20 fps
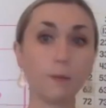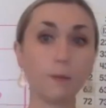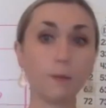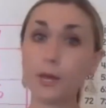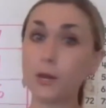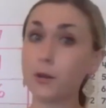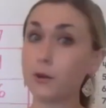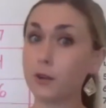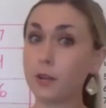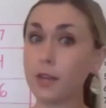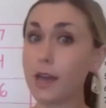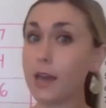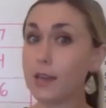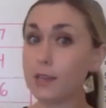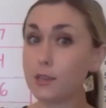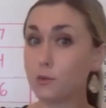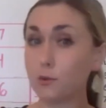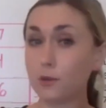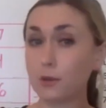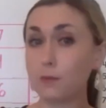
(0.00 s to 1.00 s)
better
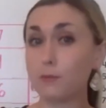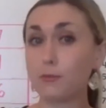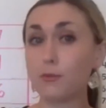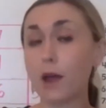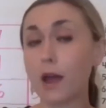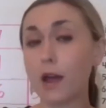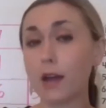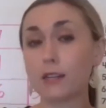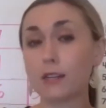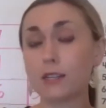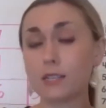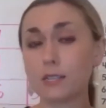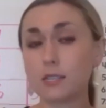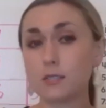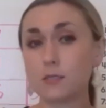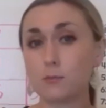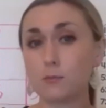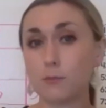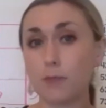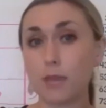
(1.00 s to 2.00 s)
yet, you can
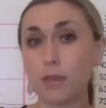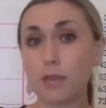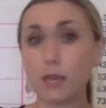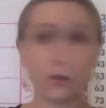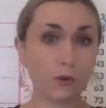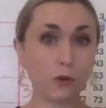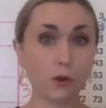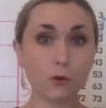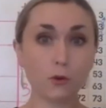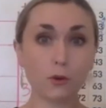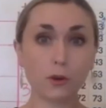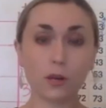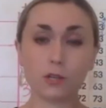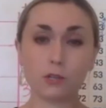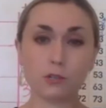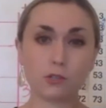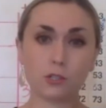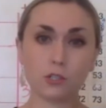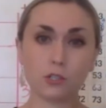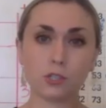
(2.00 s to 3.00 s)
practice making your own
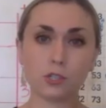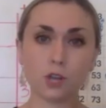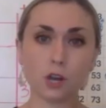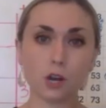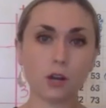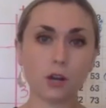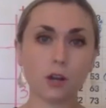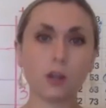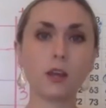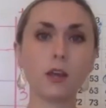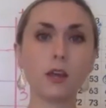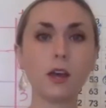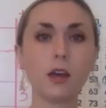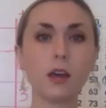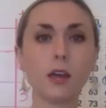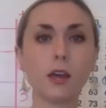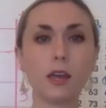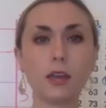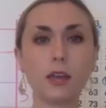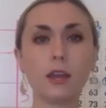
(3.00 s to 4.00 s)
hundreds chart.
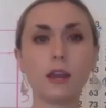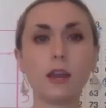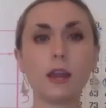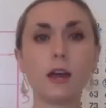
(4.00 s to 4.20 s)
And